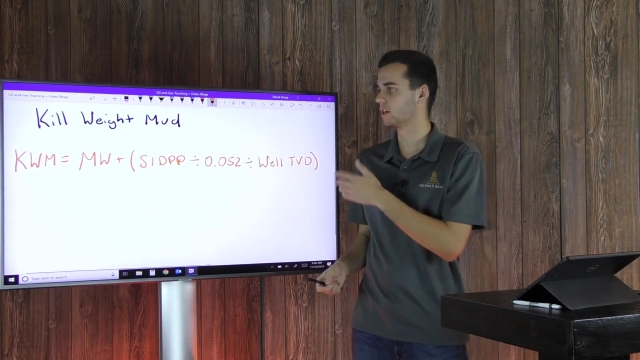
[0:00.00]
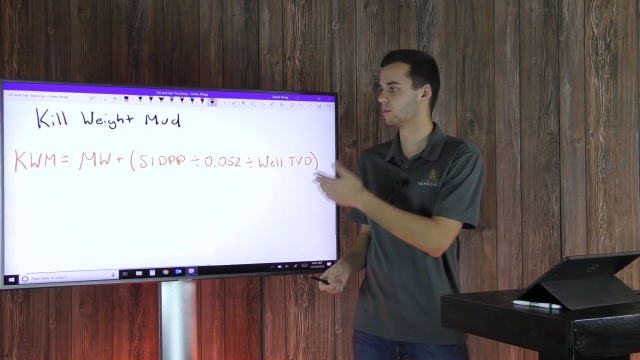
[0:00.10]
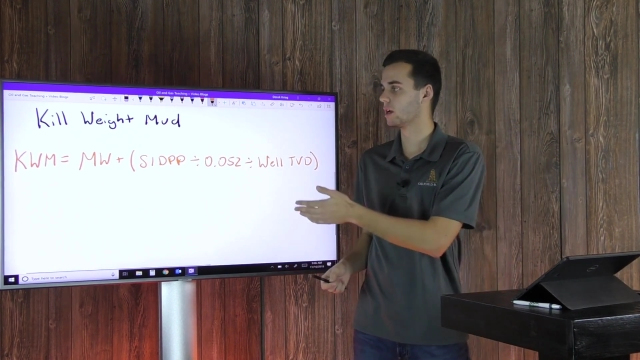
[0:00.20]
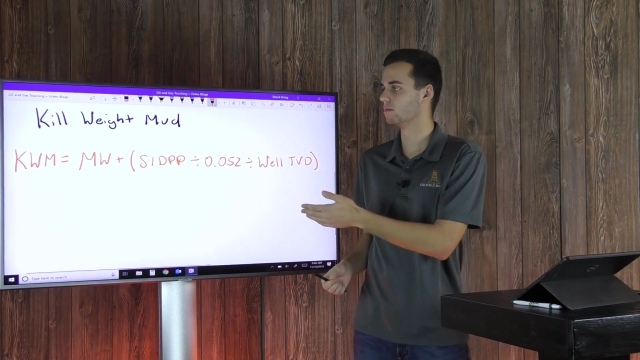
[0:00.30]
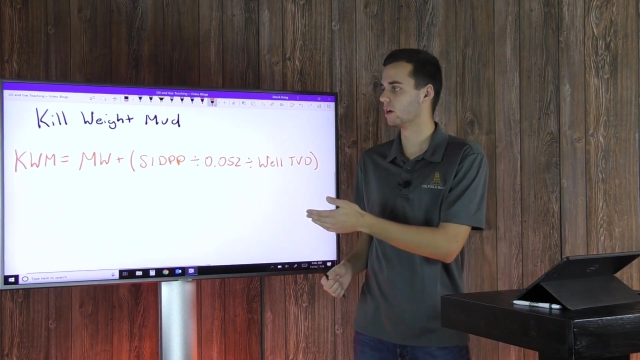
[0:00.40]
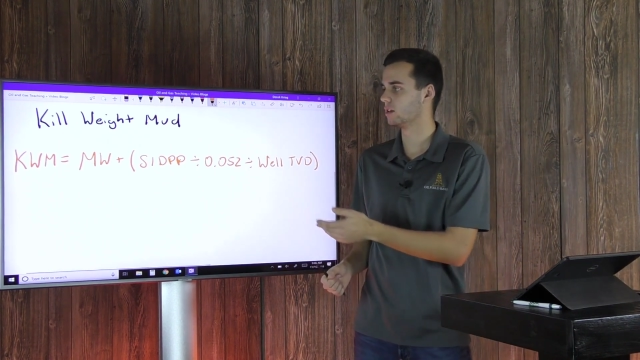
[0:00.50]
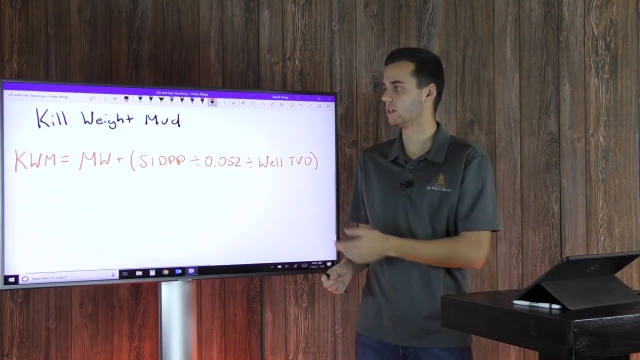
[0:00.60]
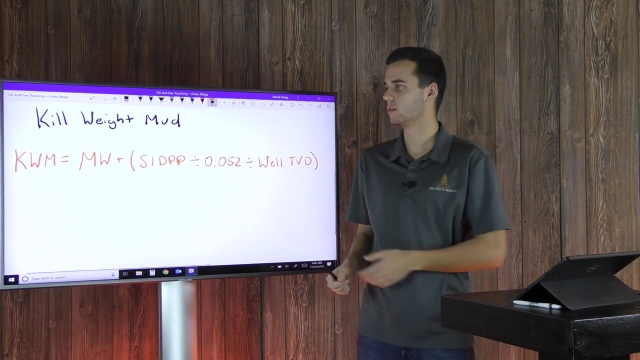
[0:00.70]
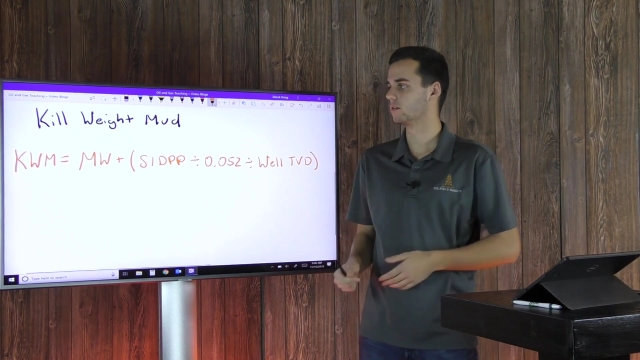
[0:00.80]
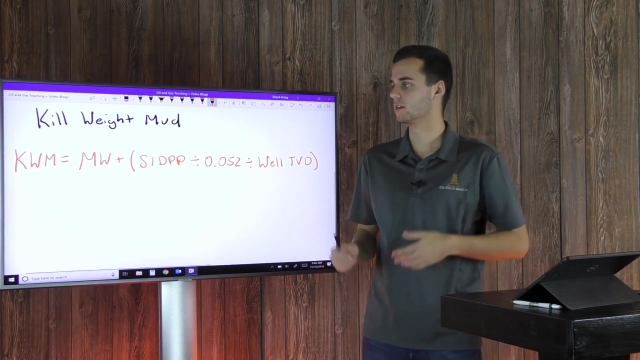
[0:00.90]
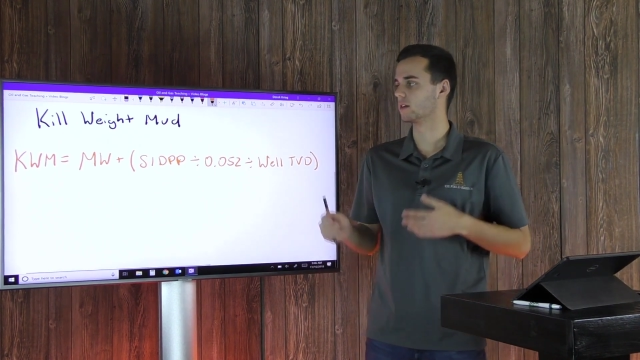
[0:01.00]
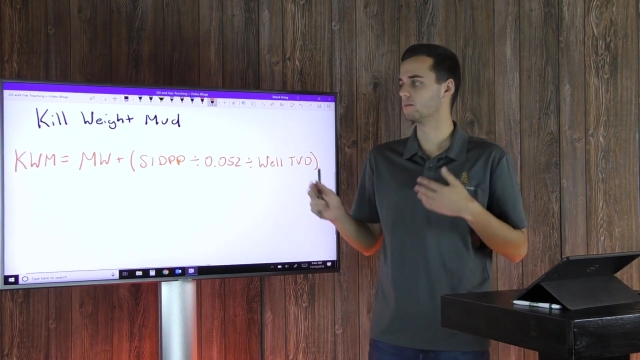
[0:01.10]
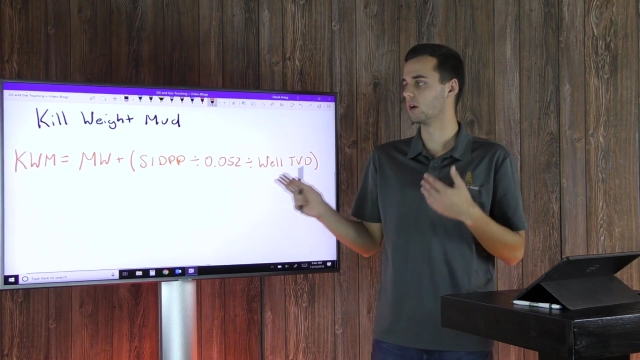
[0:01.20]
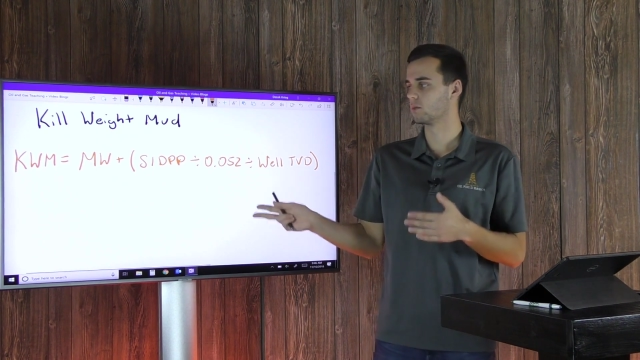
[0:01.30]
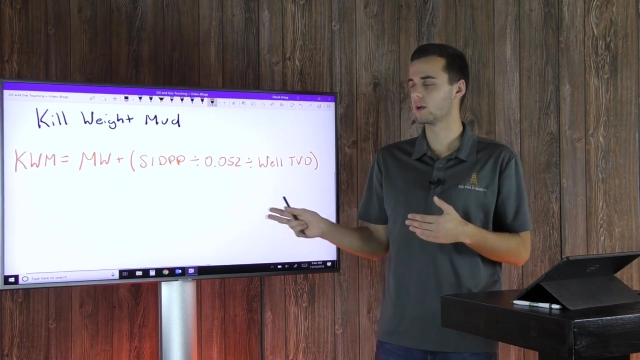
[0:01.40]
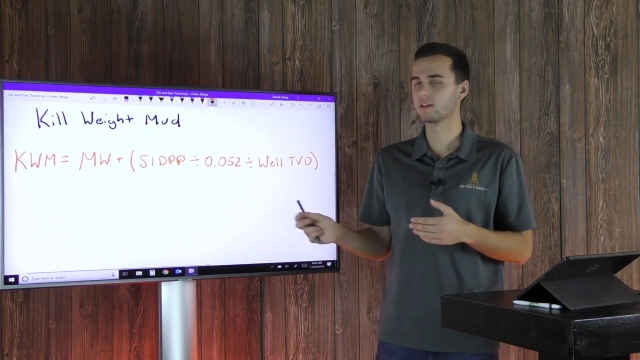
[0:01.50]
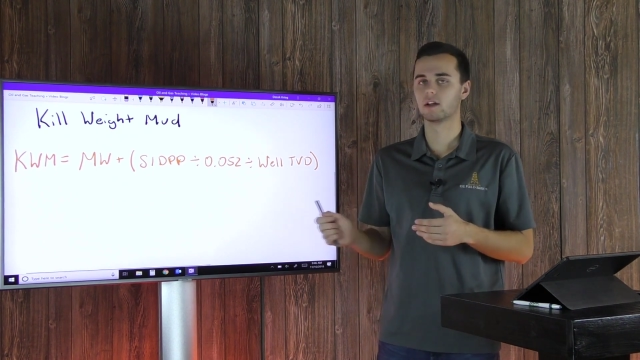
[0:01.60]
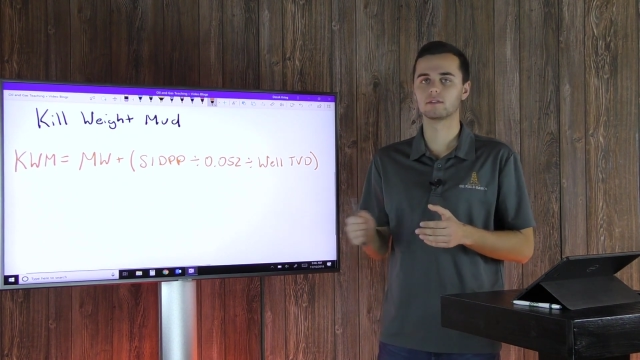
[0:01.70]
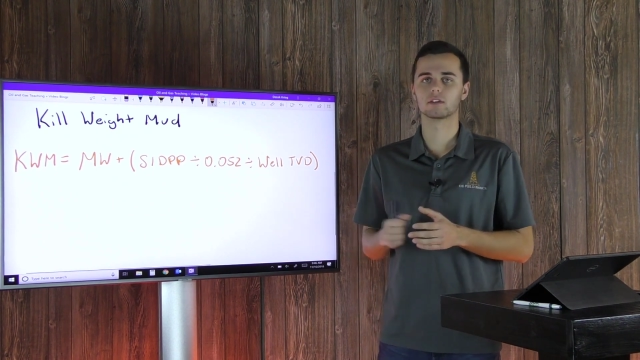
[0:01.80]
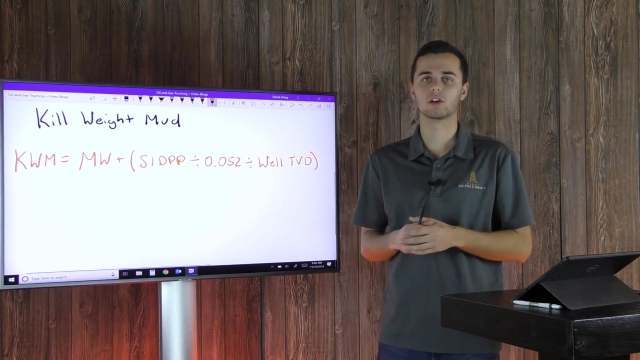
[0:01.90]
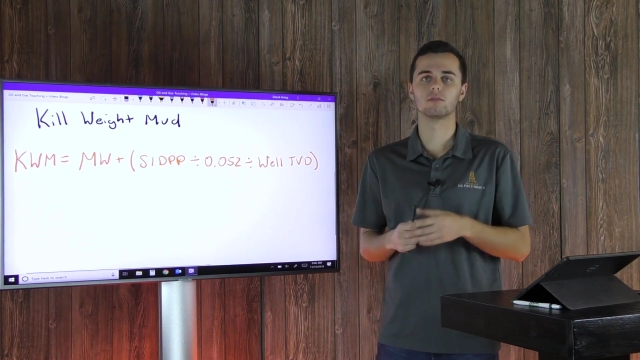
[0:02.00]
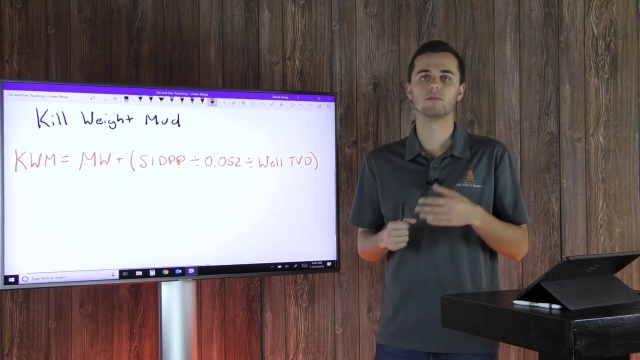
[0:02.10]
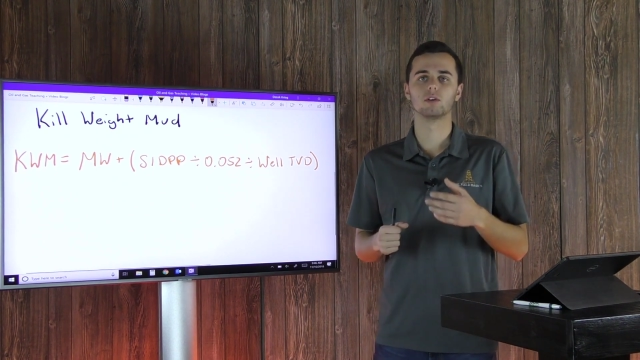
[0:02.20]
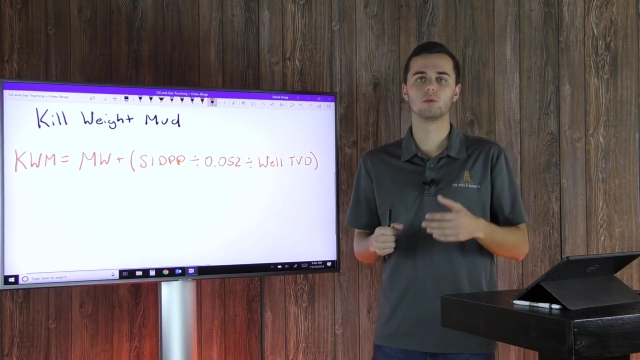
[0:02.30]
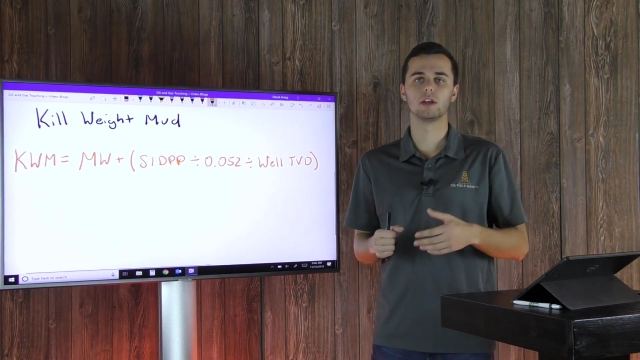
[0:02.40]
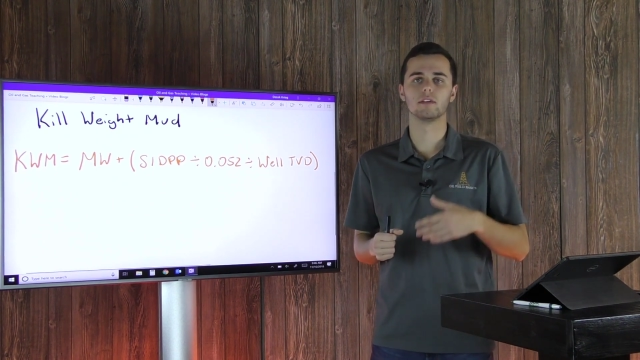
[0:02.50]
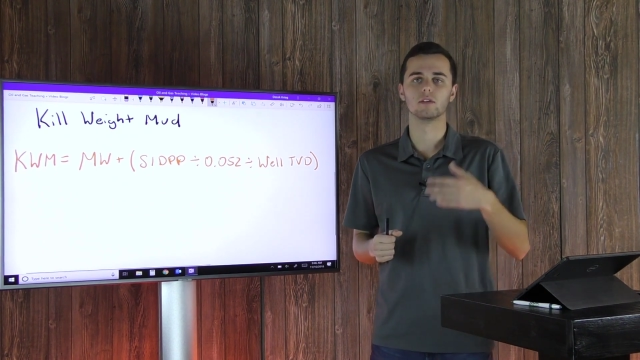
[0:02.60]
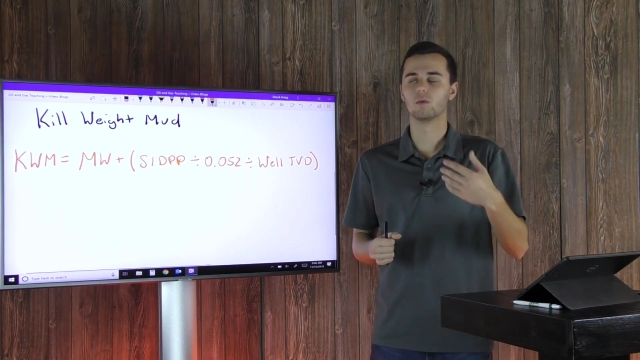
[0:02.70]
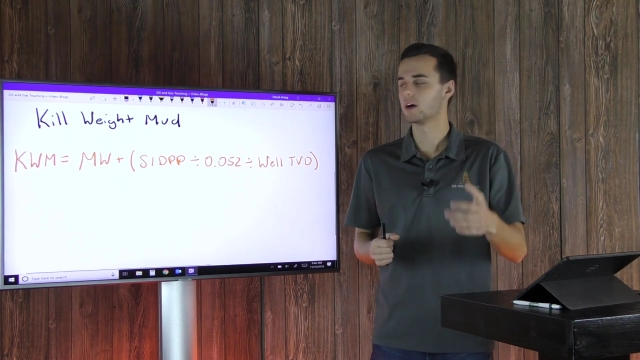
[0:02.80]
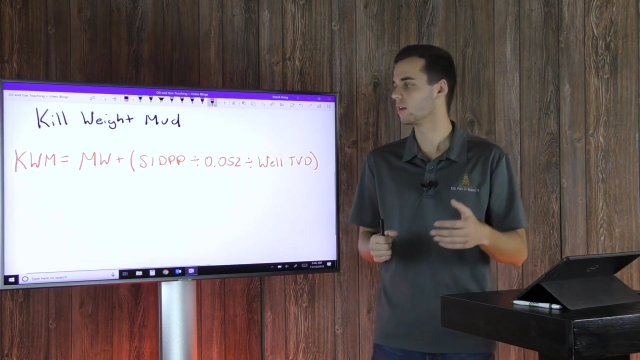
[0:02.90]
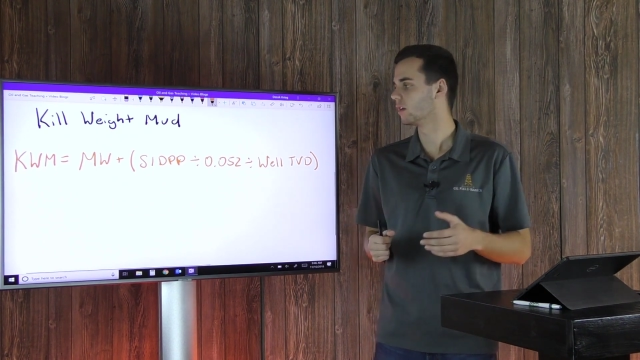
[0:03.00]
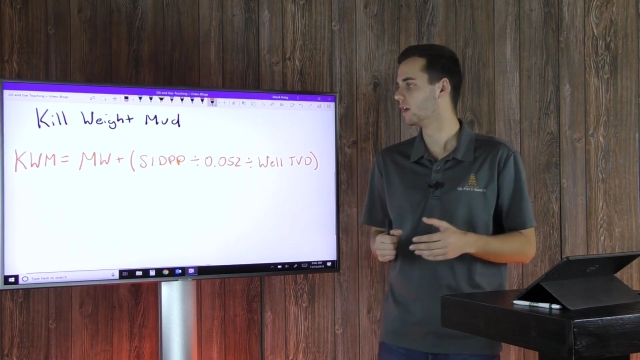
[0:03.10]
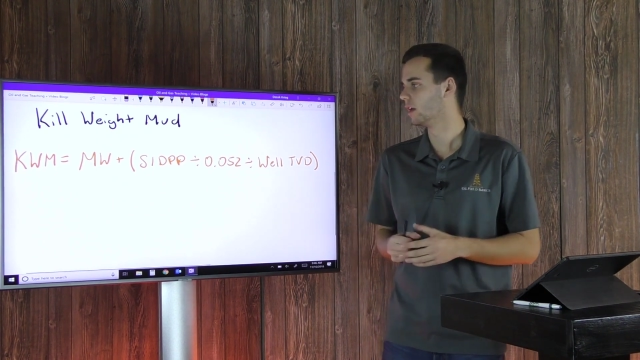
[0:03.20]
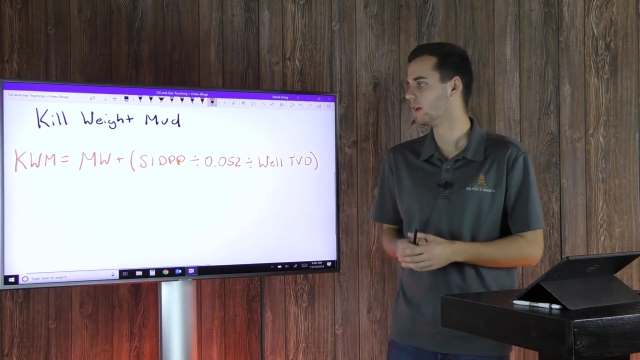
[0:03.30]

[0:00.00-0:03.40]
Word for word: your weight mud equals your mud weight, that's the current mud weight in the well,